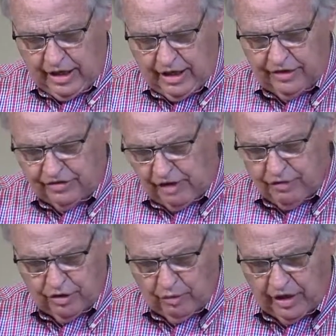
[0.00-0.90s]
is
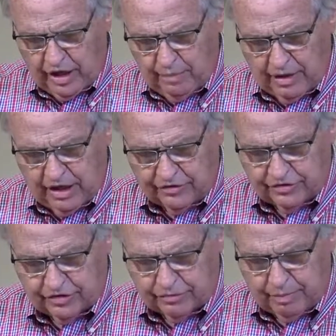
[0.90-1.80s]
even the way he begins
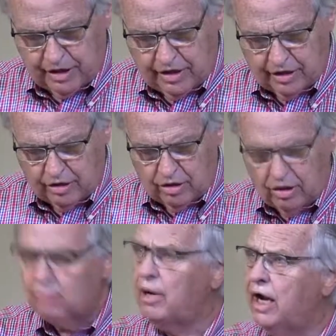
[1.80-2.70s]
to speak there.
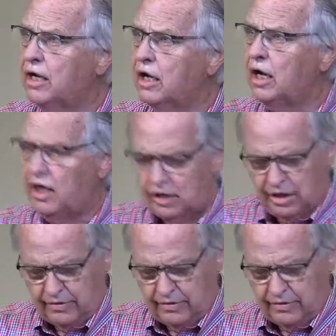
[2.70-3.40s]
"Oh my God,